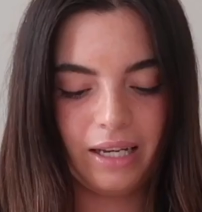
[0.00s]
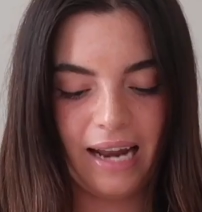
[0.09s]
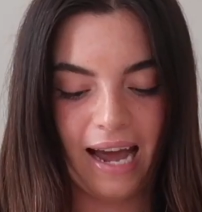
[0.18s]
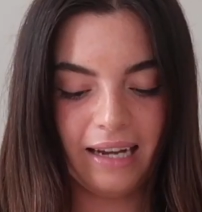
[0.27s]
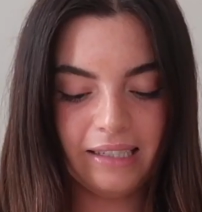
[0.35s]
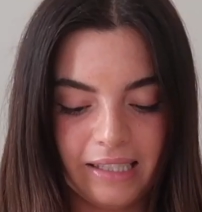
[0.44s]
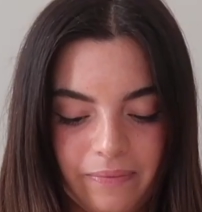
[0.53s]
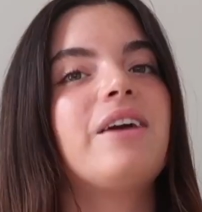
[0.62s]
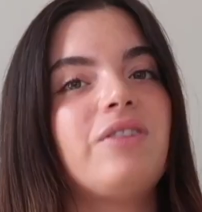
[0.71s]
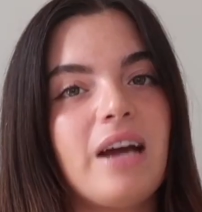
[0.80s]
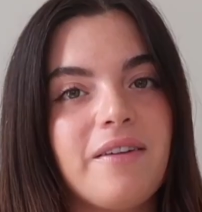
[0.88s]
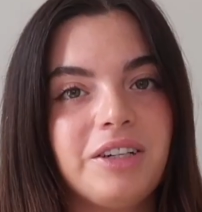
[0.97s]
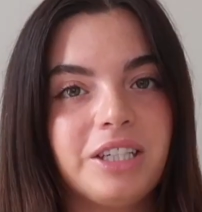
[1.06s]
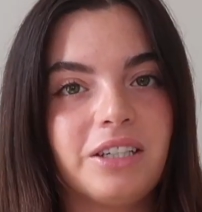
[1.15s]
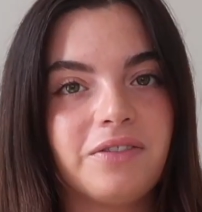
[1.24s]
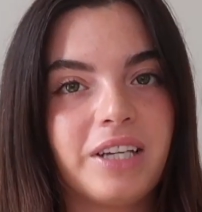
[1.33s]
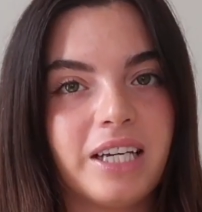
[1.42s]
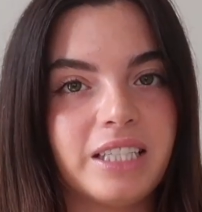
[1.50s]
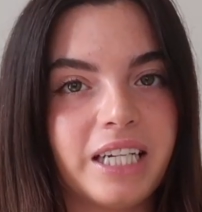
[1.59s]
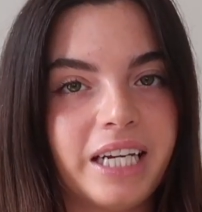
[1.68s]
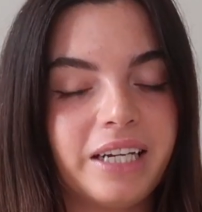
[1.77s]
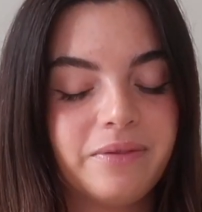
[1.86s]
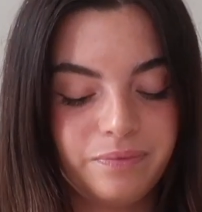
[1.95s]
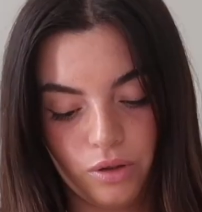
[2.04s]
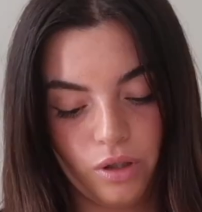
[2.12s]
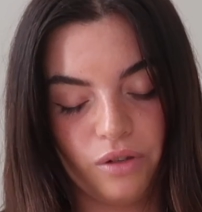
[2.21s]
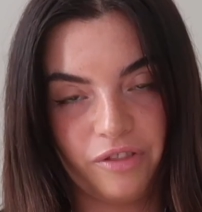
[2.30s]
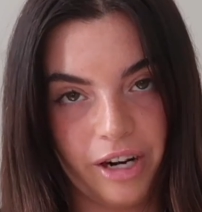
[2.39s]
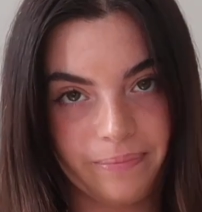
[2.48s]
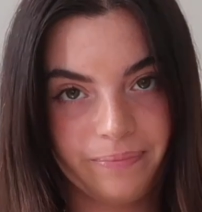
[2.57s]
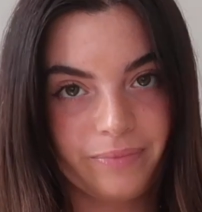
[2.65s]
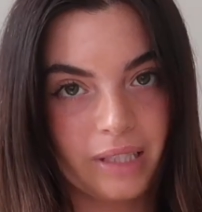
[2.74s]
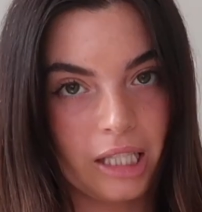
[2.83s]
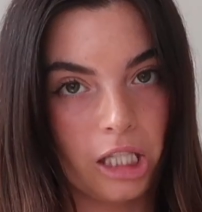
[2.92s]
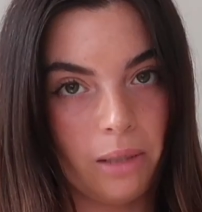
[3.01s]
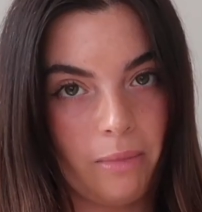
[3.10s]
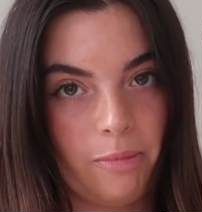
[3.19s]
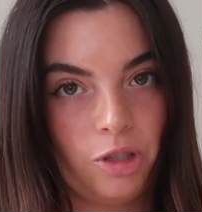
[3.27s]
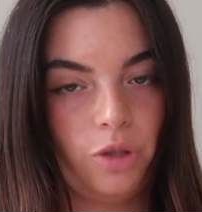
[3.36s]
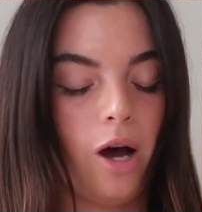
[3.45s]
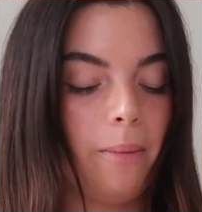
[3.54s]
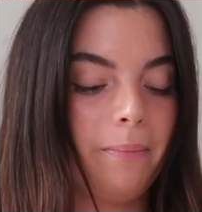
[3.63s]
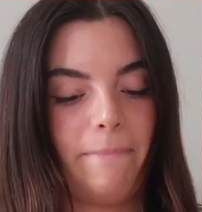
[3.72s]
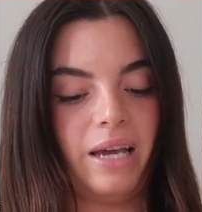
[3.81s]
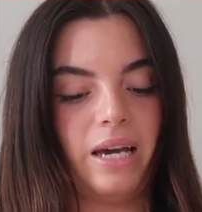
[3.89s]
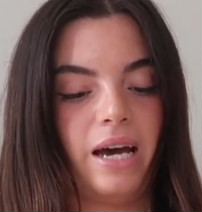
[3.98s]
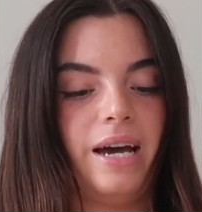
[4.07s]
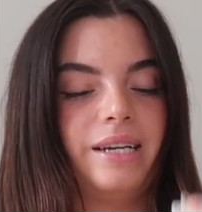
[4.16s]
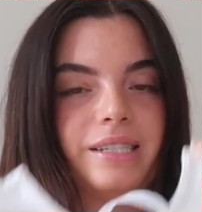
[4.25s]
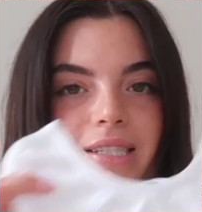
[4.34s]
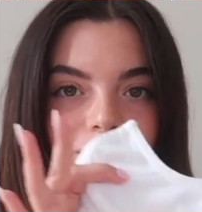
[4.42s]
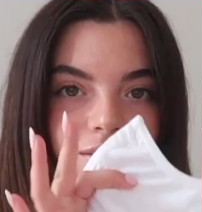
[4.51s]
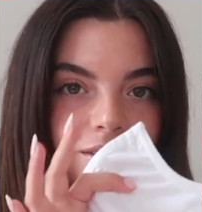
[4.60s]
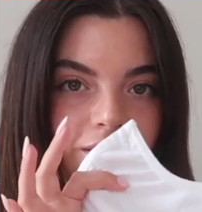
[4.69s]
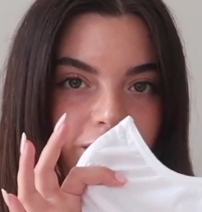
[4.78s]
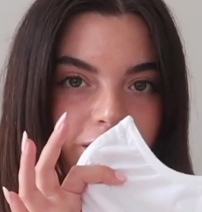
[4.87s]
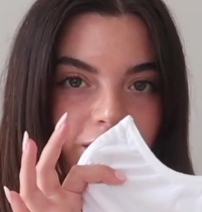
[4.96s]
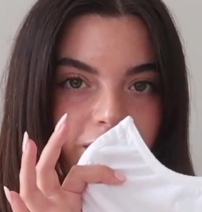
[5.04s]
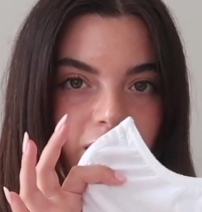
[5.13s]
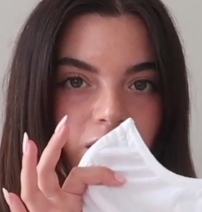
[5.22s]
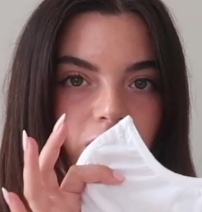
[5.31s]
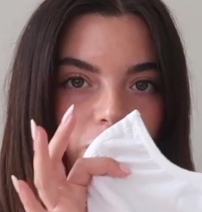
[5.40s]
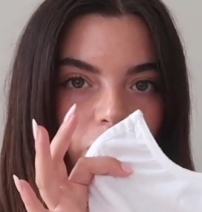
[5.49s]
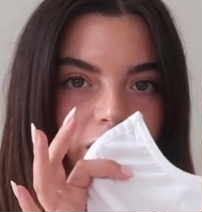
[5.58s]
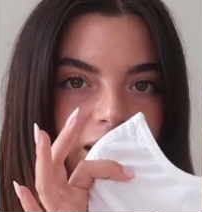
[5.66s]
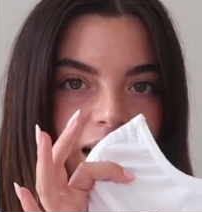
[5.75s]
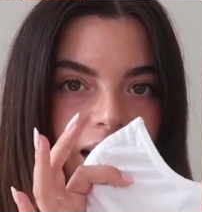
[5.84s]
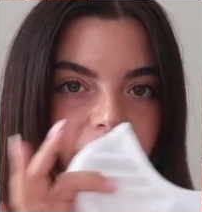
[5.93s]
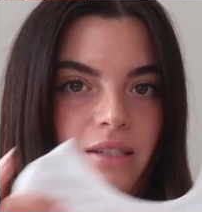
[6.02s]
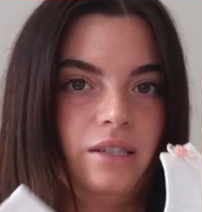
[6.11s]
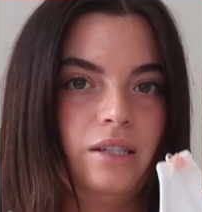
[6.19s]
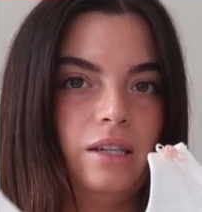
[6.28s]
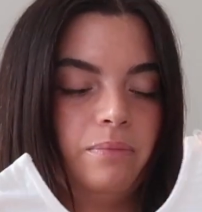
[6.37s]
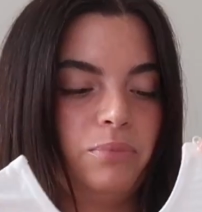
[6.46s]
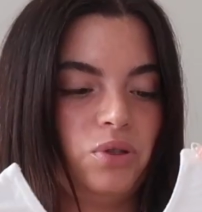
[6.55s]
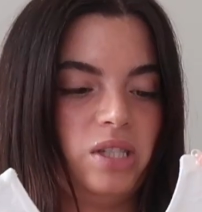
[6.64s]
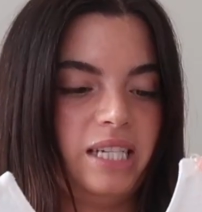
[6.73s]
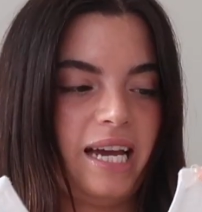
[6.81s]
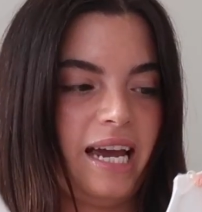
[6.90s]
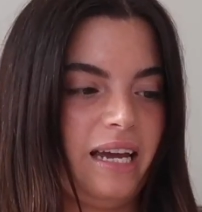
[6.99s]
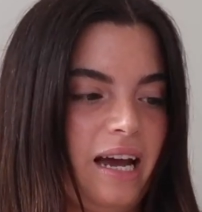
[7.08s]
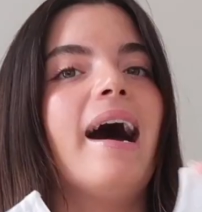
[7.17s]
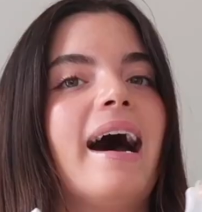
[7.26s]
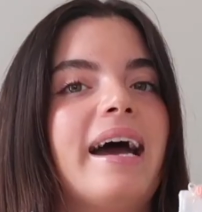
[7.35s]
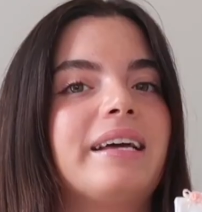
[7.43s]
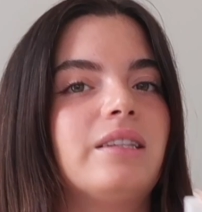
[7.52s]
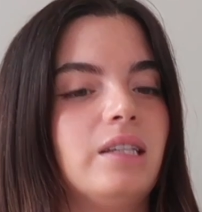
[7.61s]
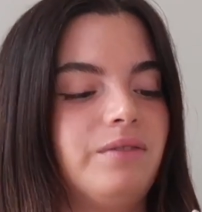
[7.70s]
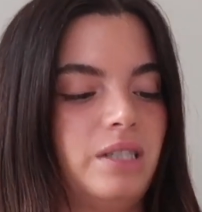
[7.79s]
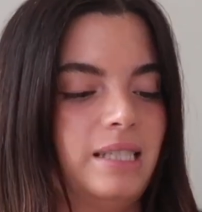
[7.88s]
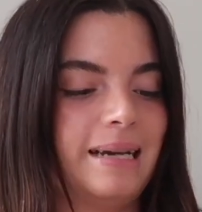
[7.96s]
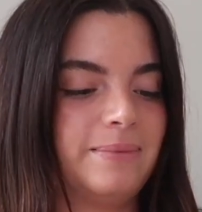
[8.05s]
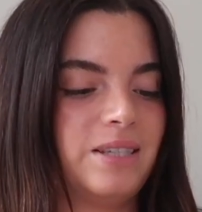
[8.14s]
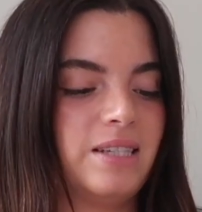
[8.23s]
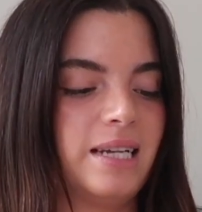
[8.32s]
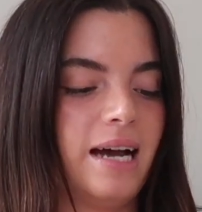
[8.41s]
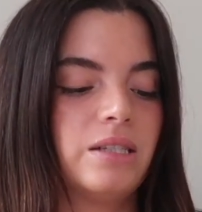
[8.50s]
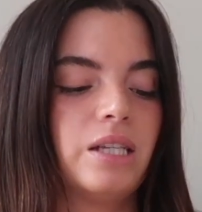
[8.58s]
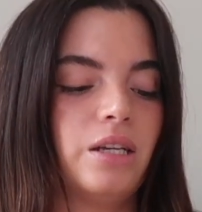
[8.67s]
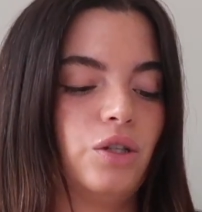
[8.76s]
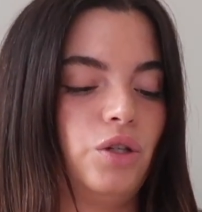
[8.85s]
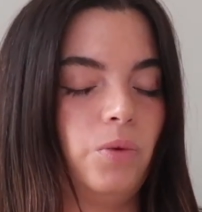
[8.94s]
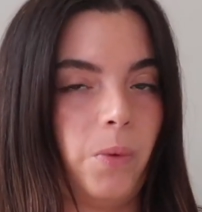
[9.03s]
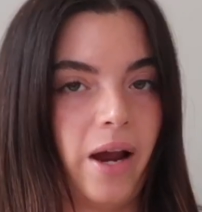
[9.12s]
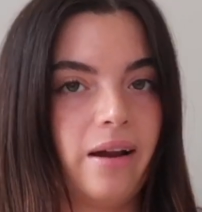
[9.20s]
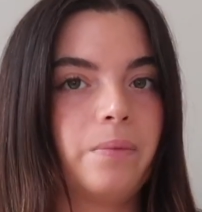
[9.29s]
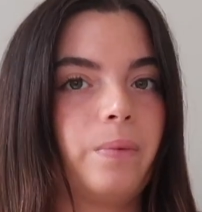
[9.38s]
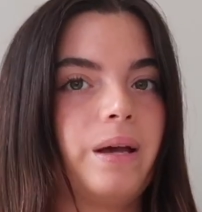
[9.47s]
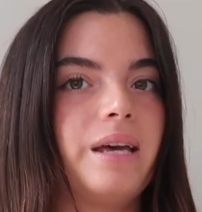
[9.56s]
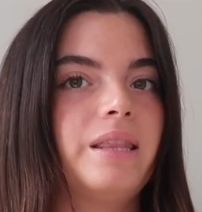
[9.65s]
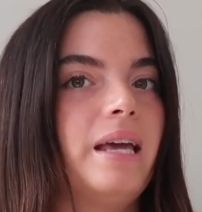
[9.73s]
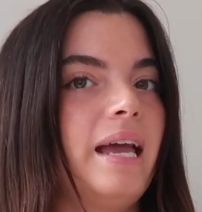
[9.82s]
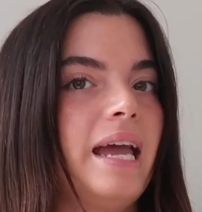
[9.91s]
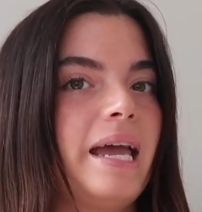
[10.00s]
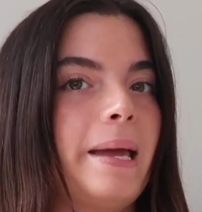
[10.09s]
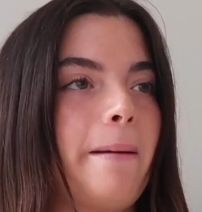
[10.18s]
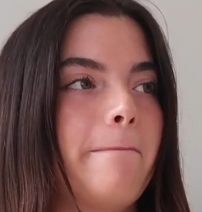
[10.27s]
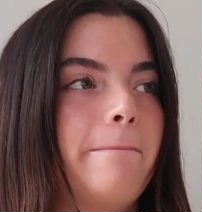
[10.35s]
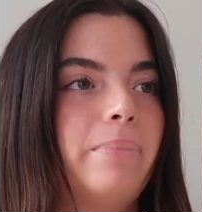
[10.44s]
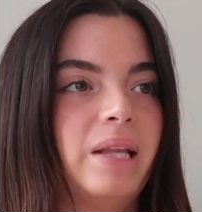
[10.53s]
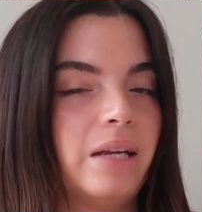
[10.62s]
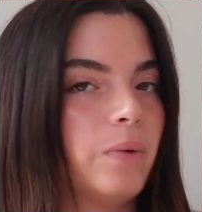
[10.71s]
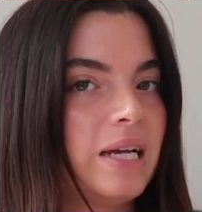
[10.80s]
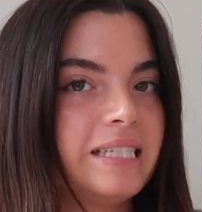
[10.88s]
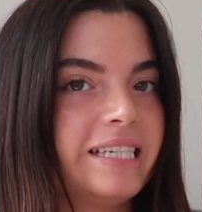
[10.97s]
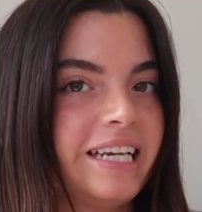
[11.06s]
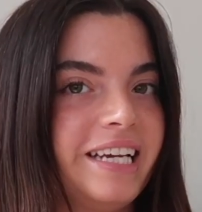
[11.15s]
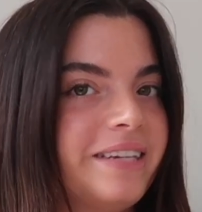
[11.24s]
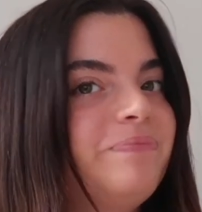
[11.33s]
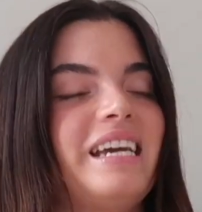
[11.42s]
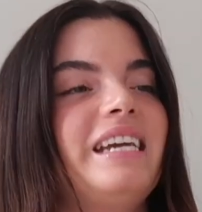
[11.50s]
Next, if you haven't heard of Kidney, girlfriend, well, let me put you on because this little corset, bustier. I love these types of styles. You wear it with a plain white tee.